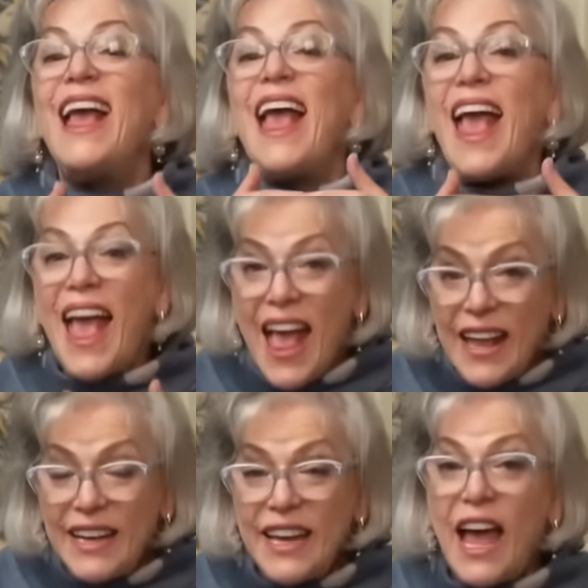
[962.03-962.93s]

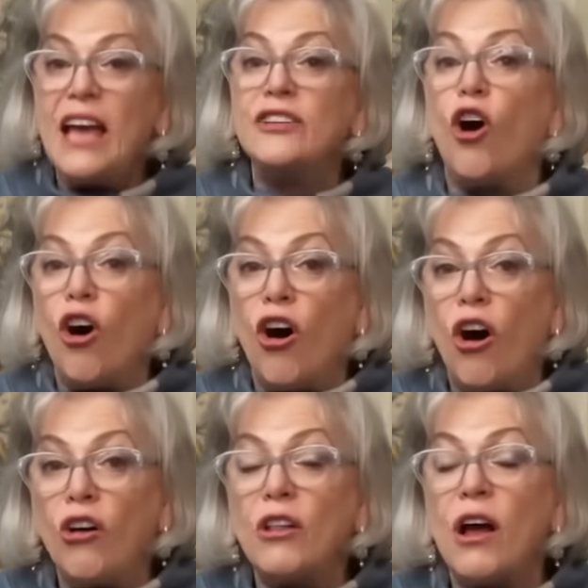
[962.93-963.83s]
any and
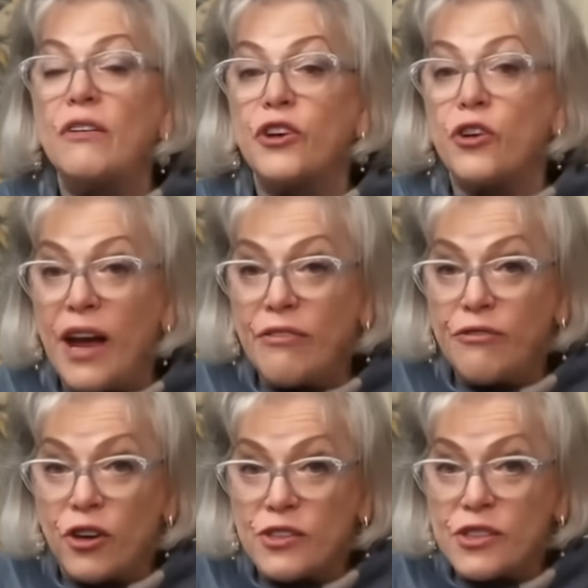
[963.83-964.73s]
all of your
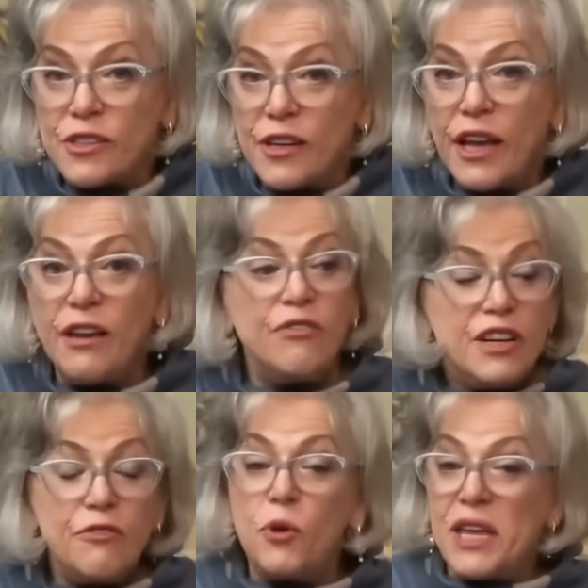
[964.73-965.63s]
efforts. Even
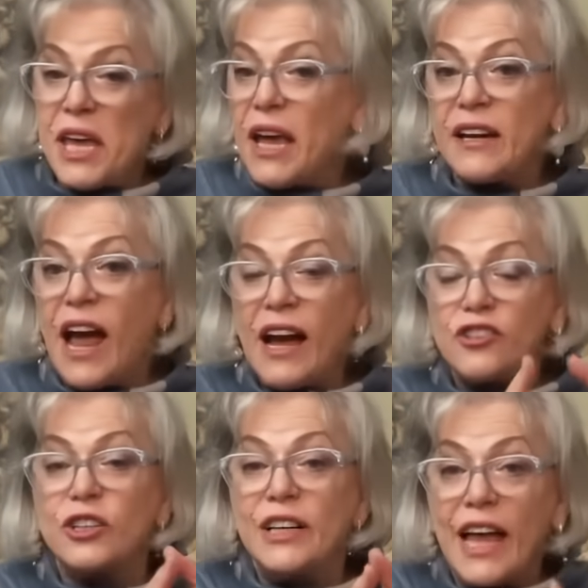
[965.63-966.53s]
if we can't
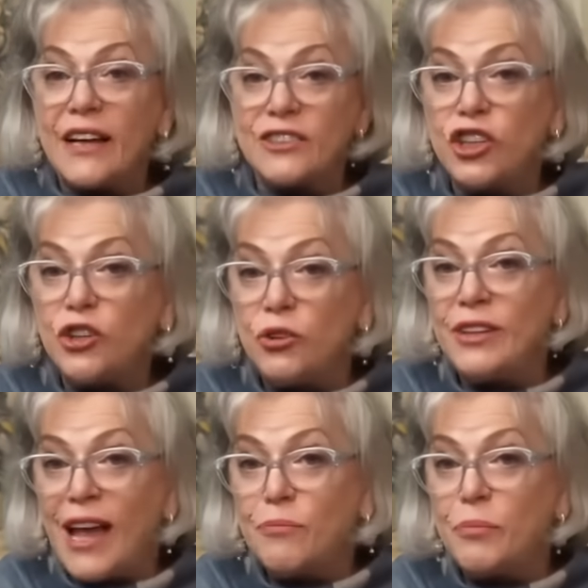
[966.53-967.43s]
actually execute
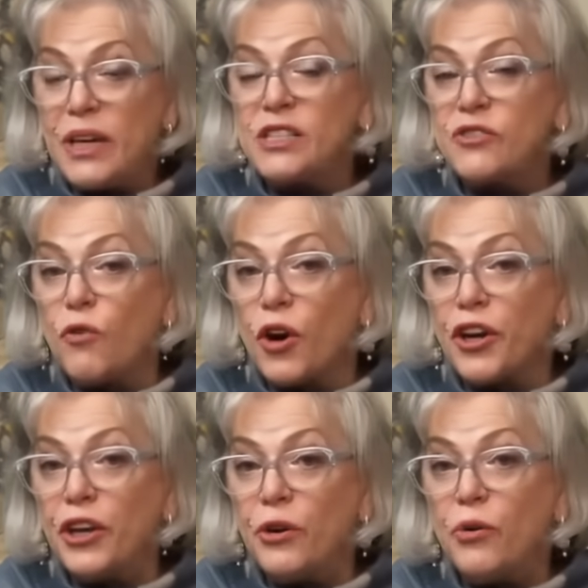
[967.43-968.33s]
that piece for
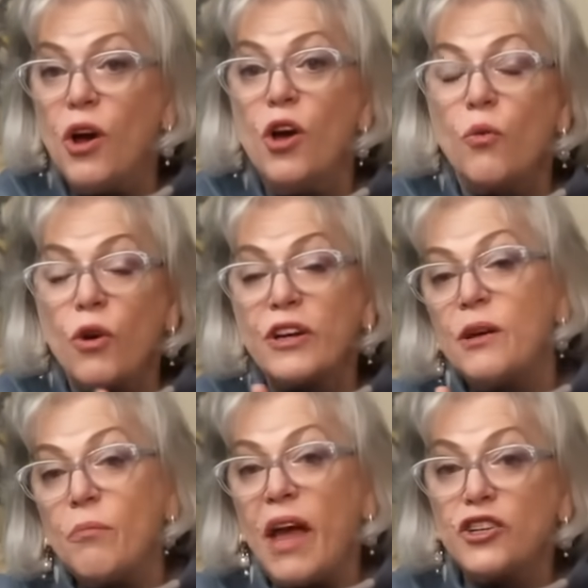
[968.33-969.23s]
you, we're going
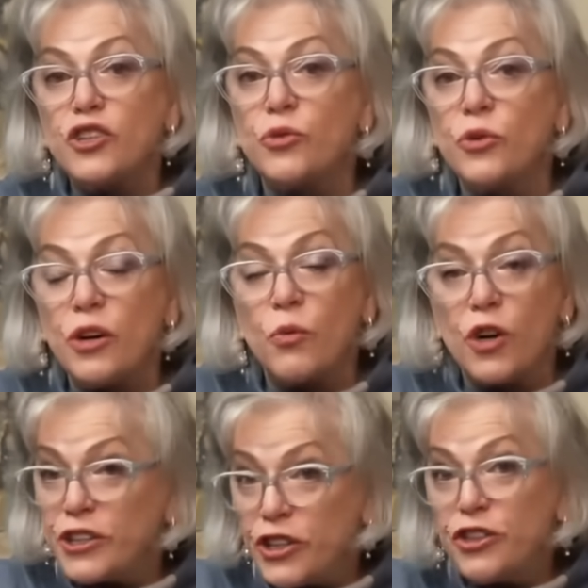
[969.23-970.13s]
to make sure, we're
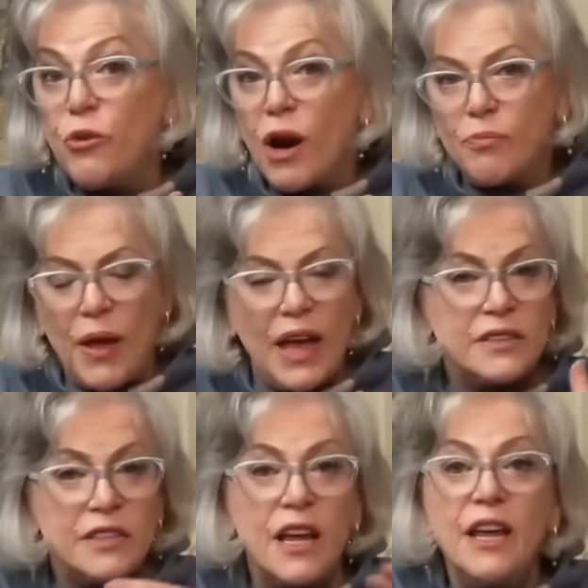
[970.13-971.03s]
going to do our
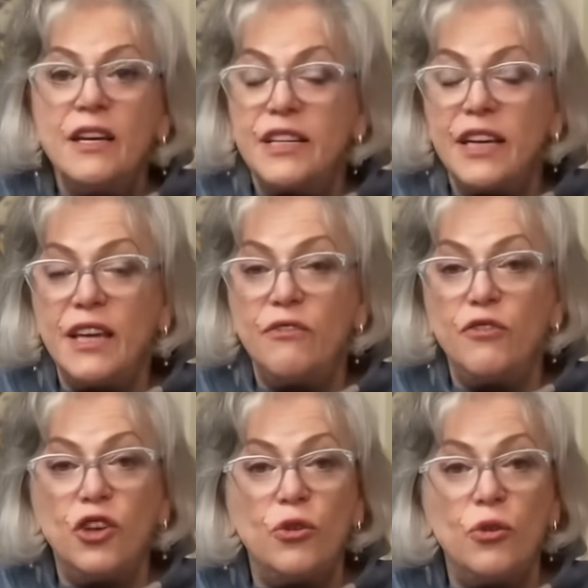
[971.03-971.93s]
best to give
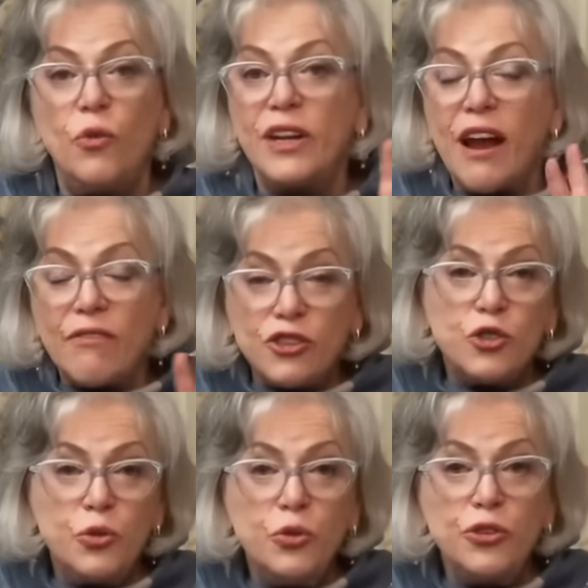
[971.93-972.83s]
you whatever
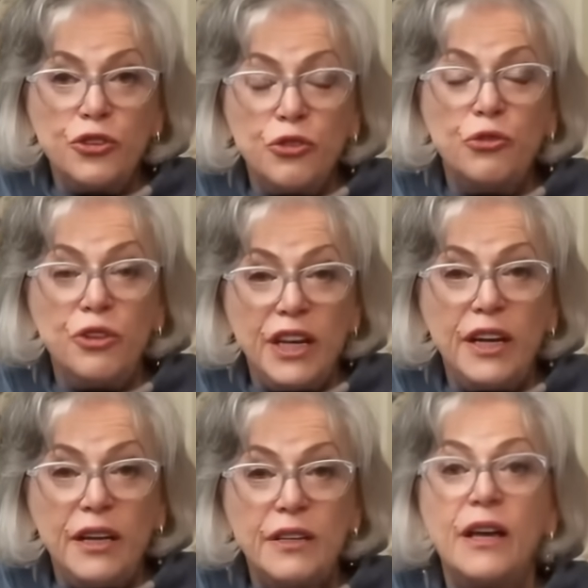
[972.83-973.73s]
tools you
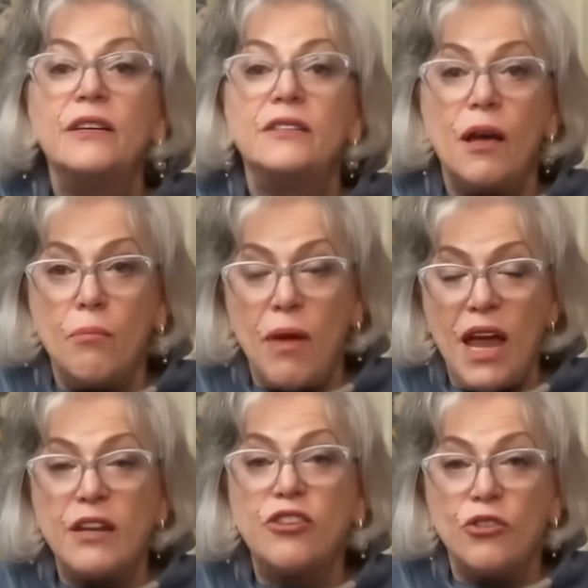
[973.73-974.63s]
need to
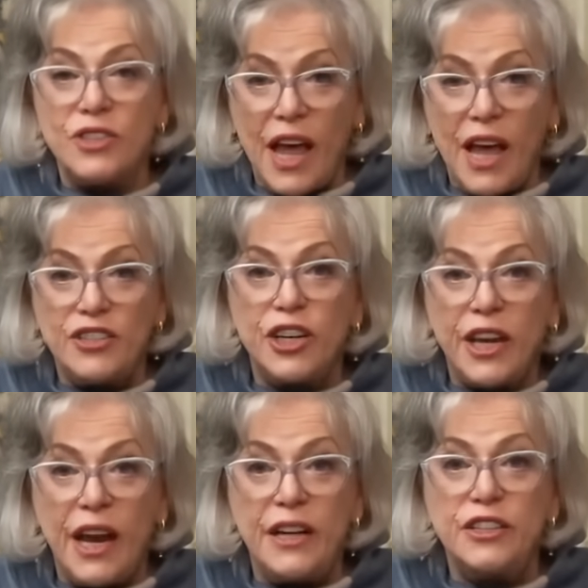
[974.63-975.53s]
make those
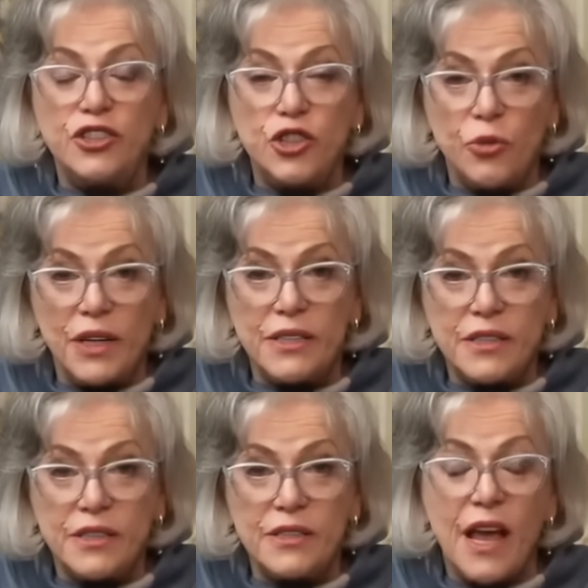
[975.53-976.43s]
educated
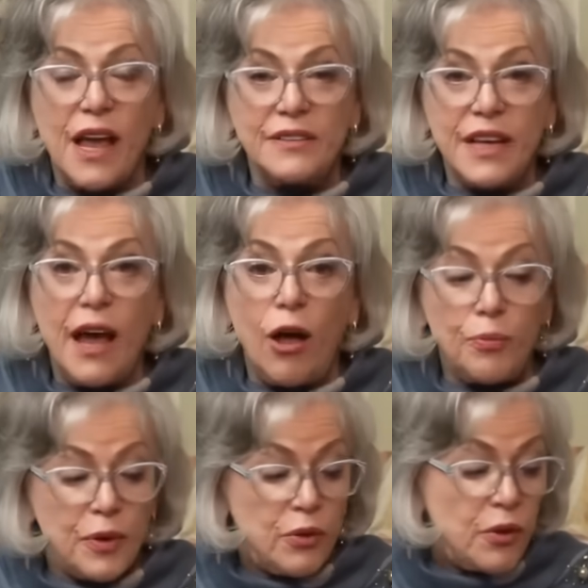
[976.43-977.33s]
choices and to
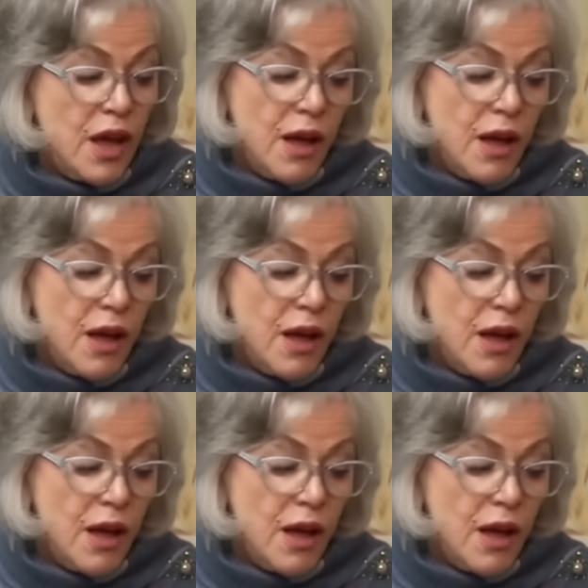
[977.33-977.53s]
help you.